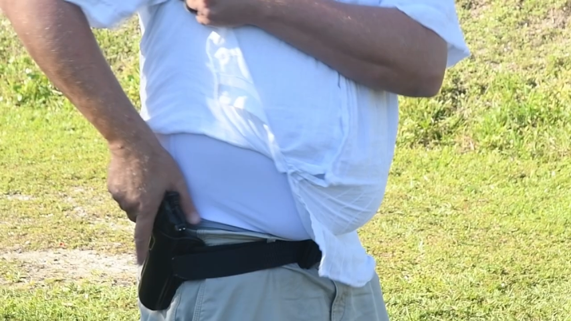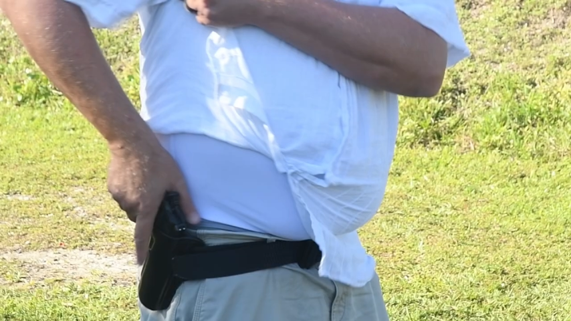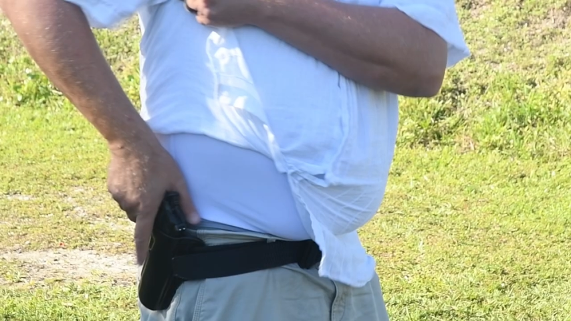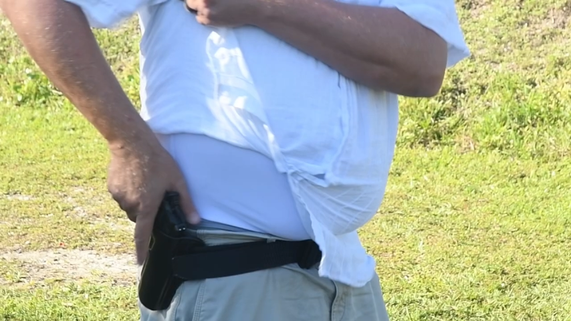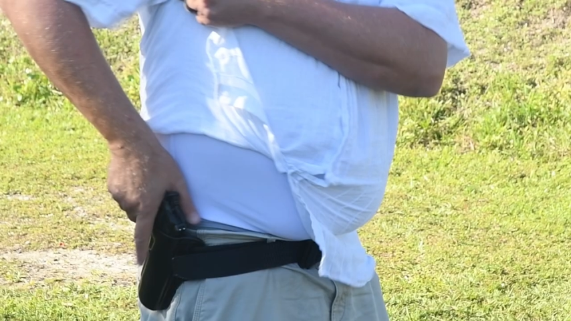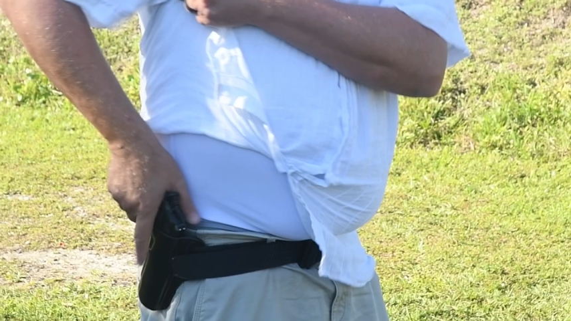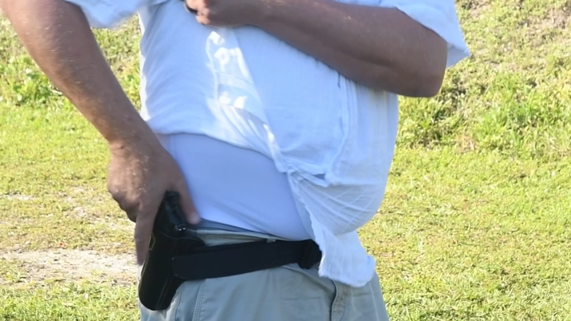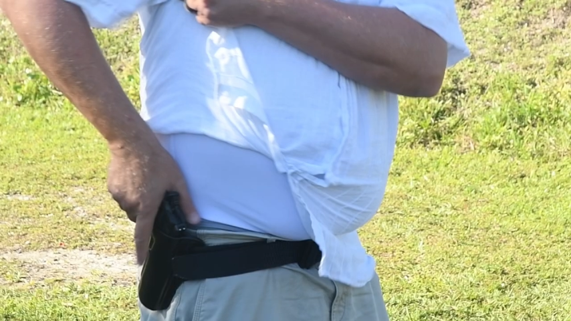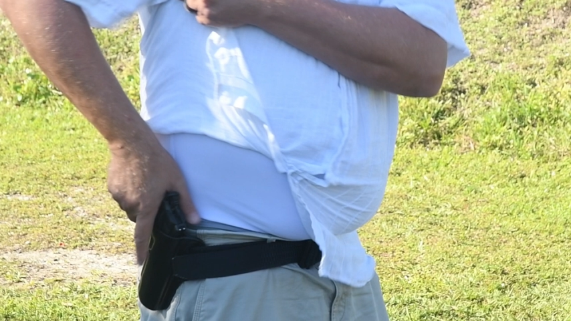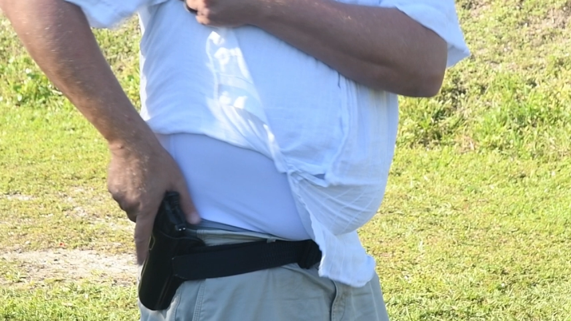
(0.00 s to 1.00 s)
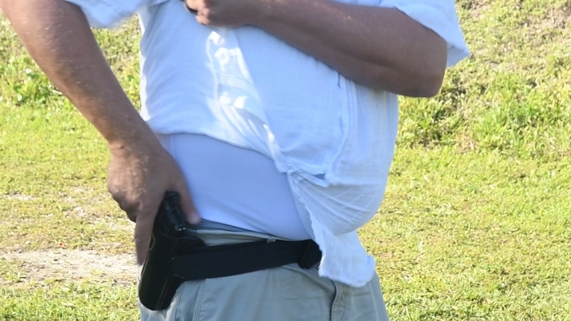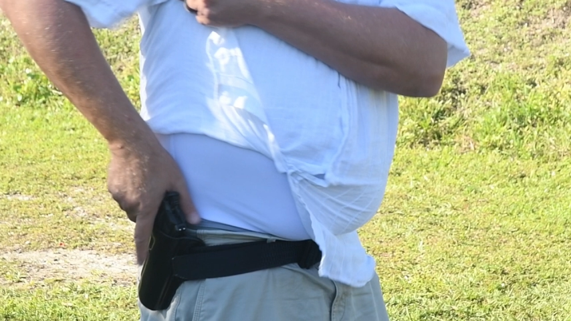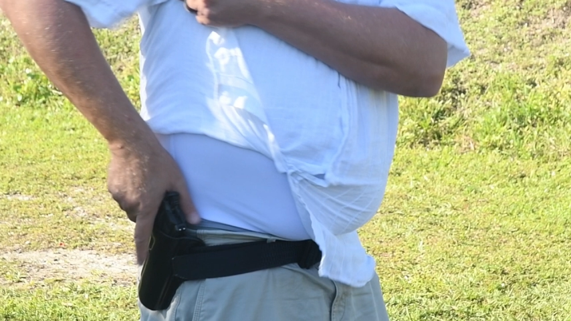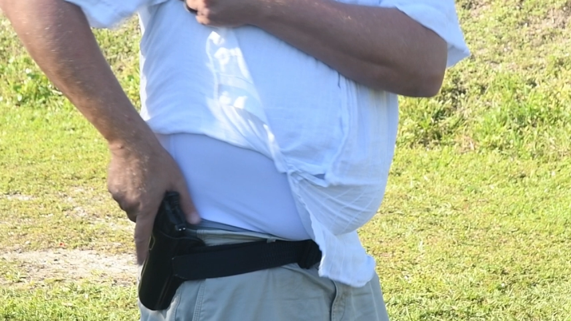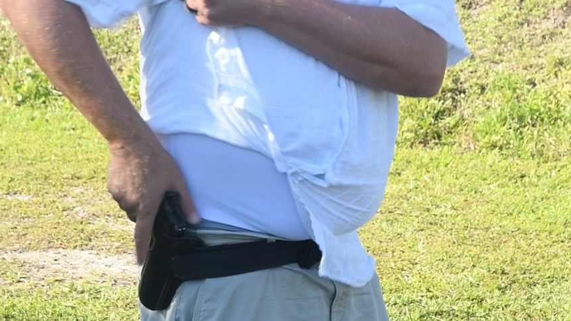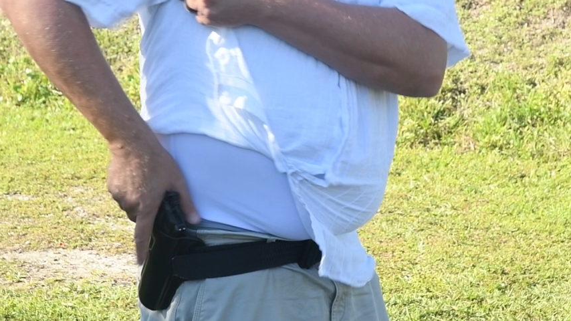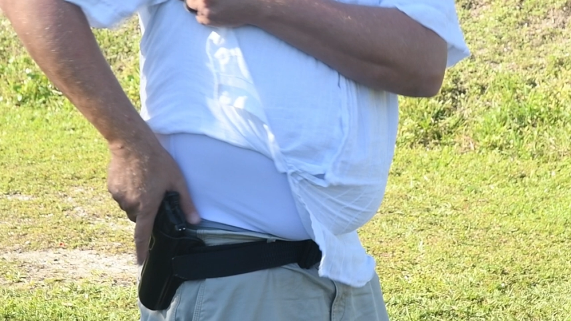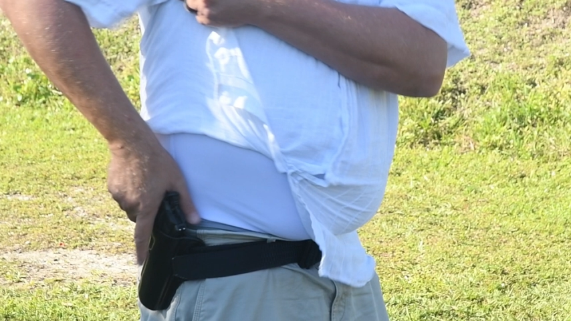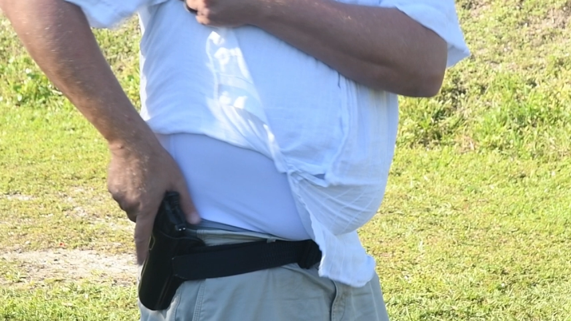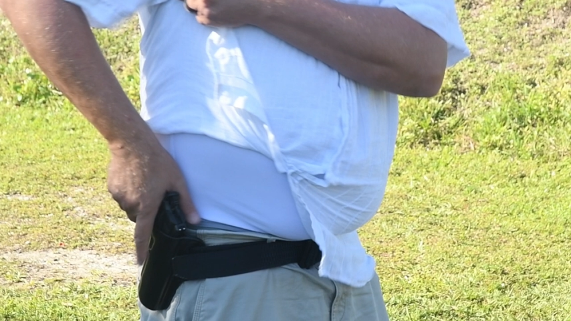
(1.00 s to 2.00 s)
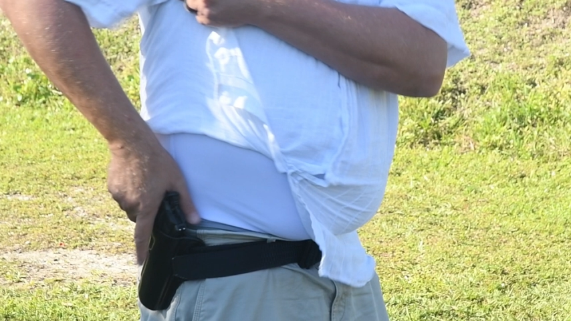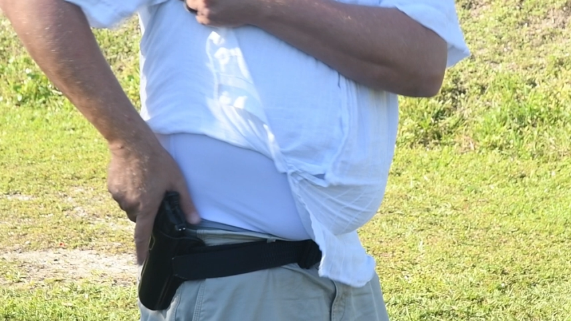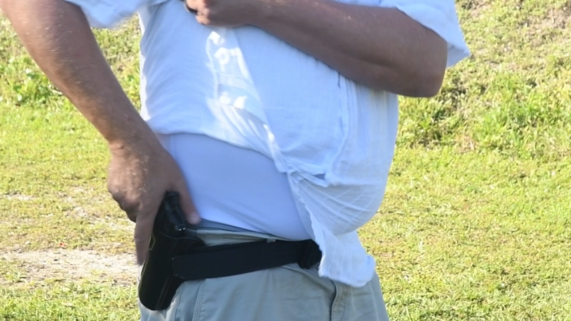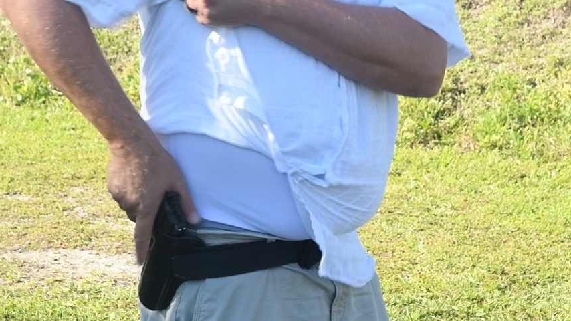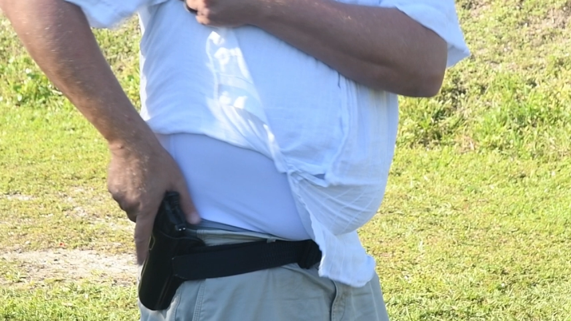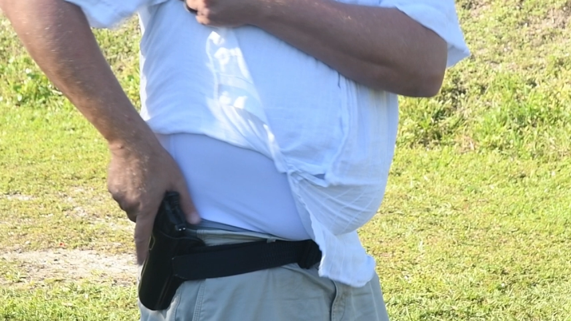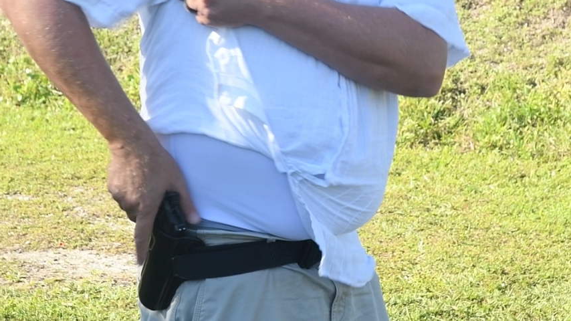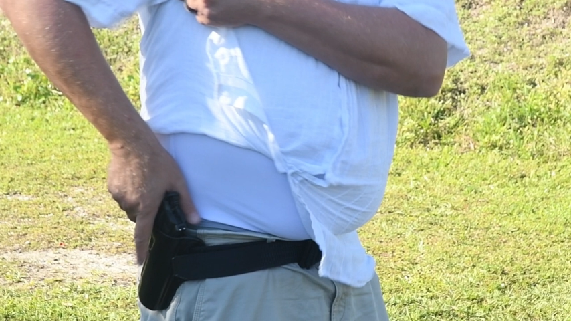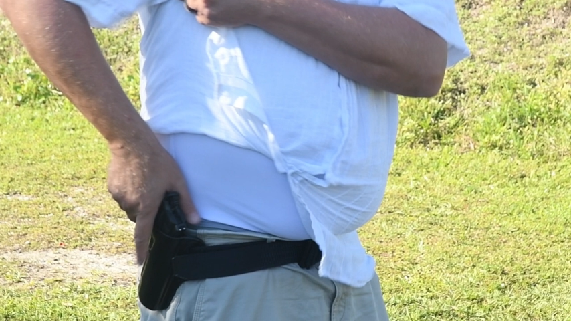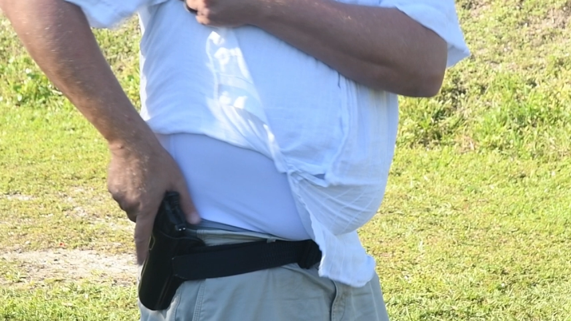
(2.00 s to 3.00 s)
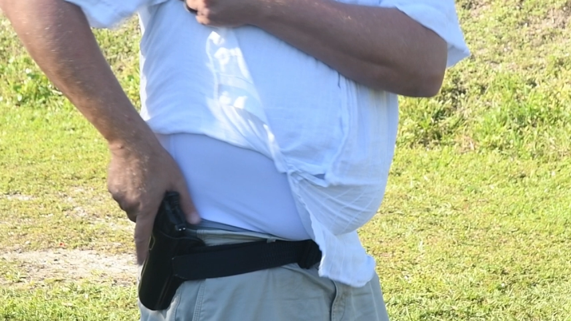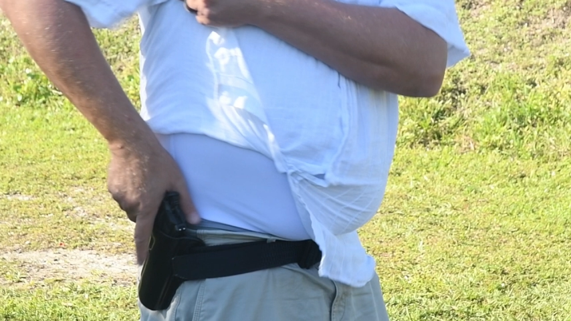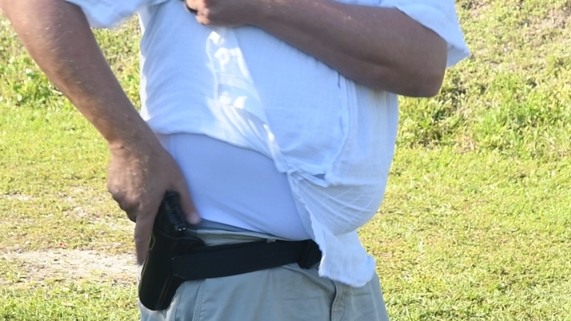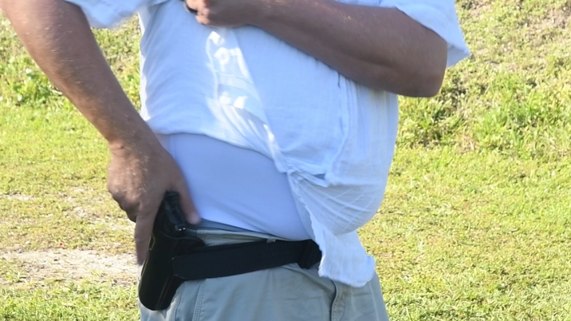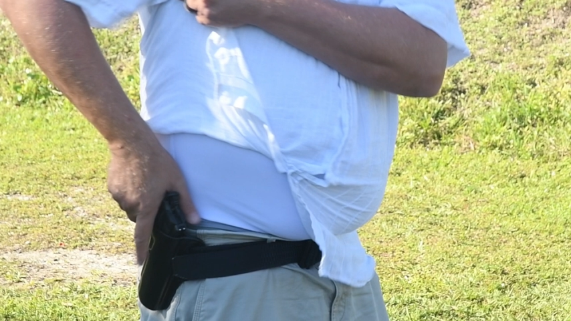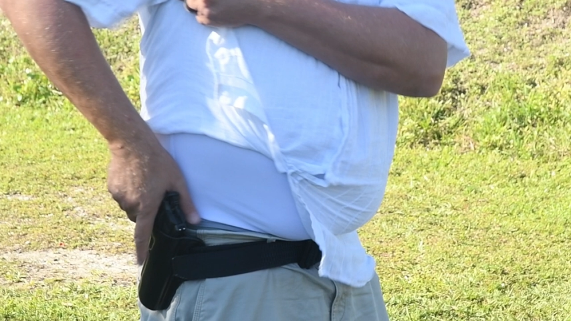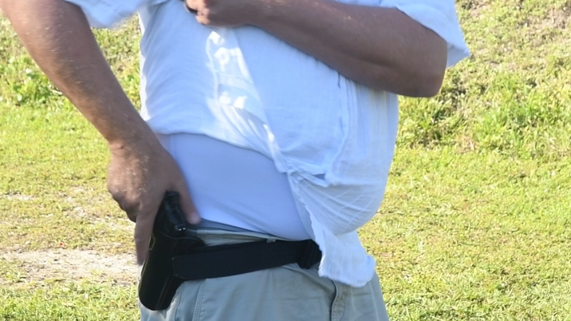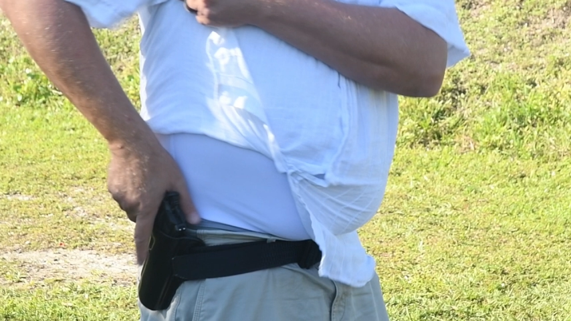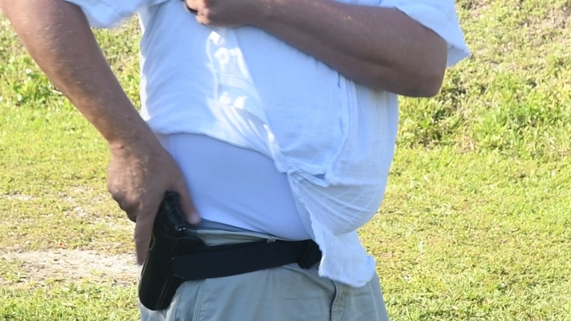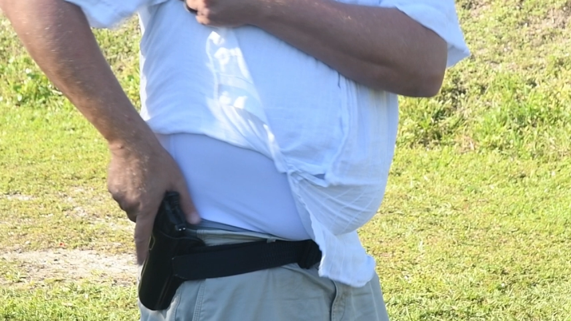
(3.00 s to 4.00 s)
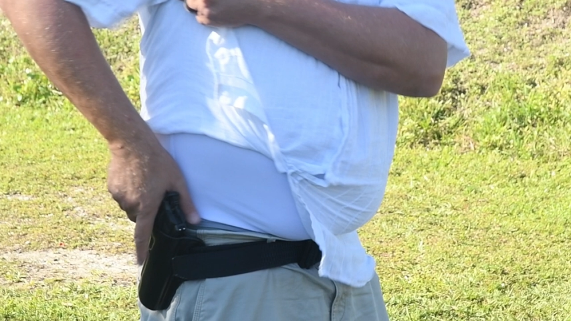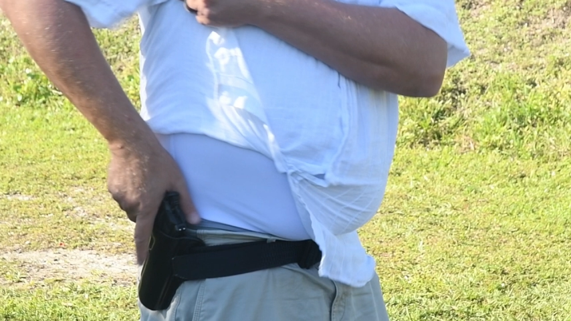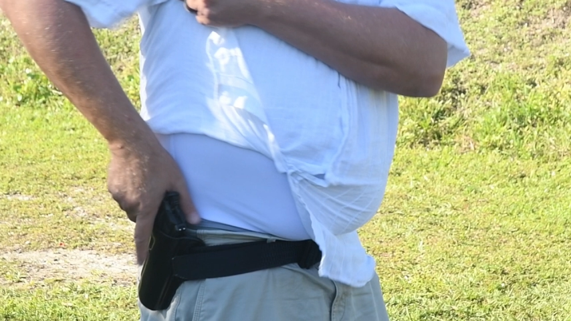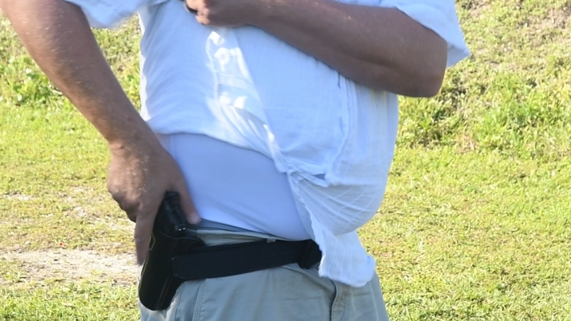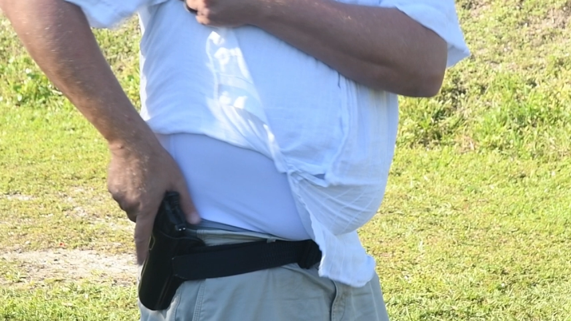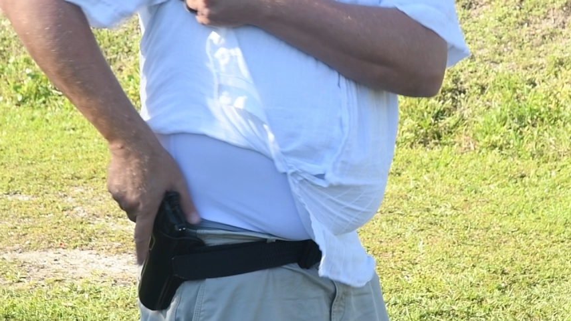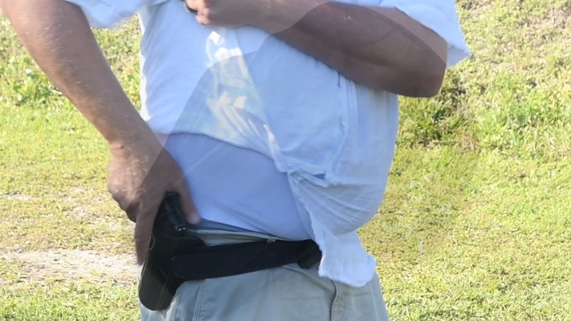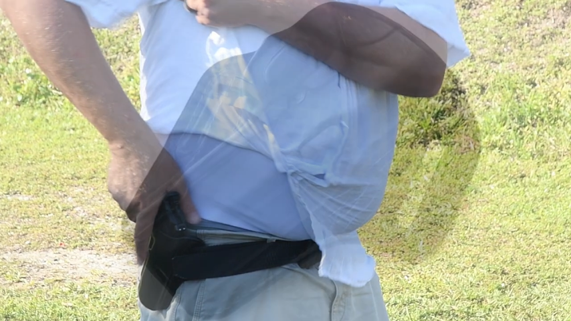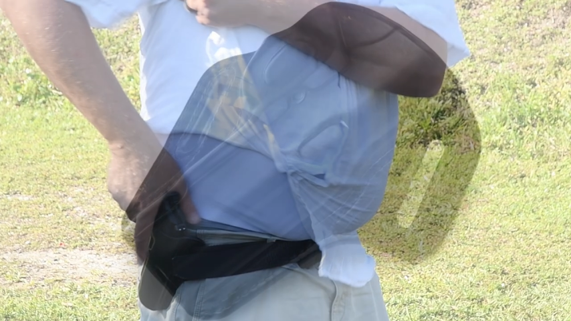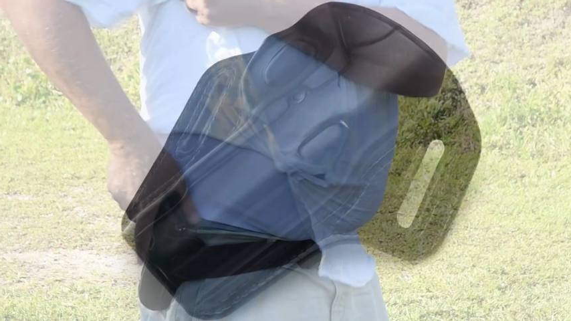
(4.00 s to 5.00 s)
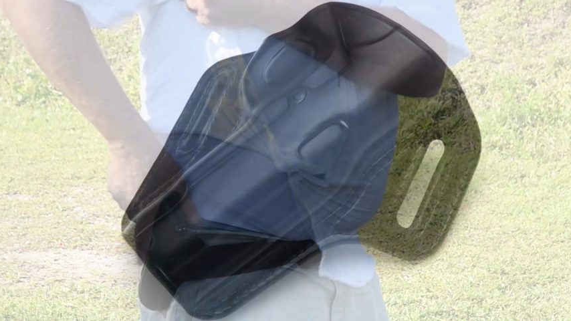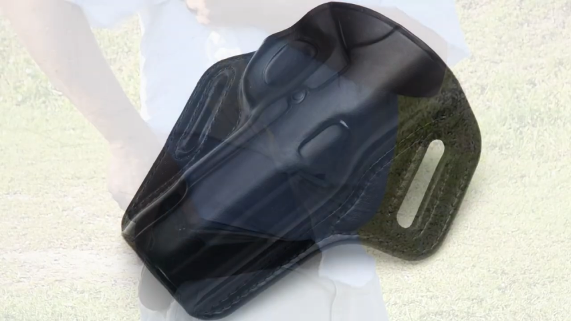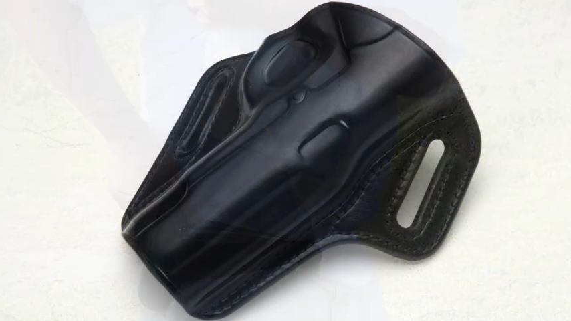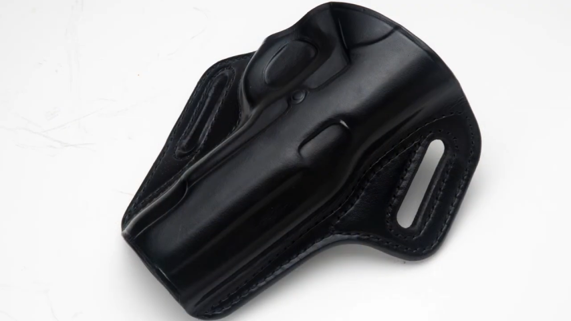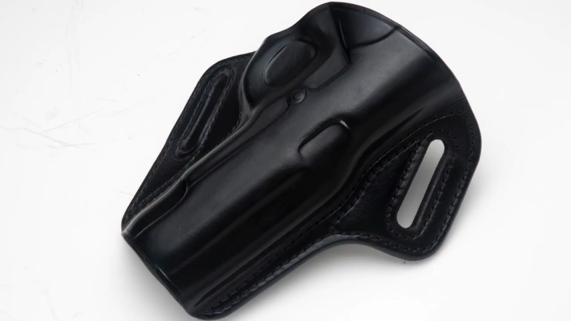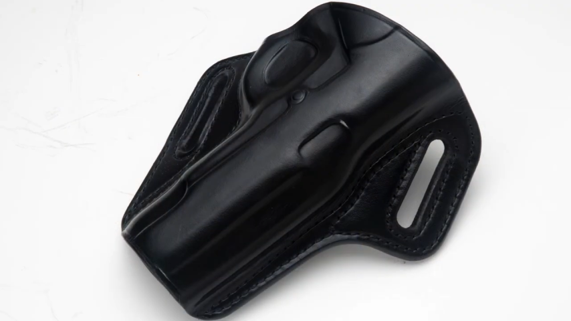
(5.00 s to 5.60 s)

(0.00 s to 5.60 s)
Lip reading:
No face is visible, so there are no lips to read.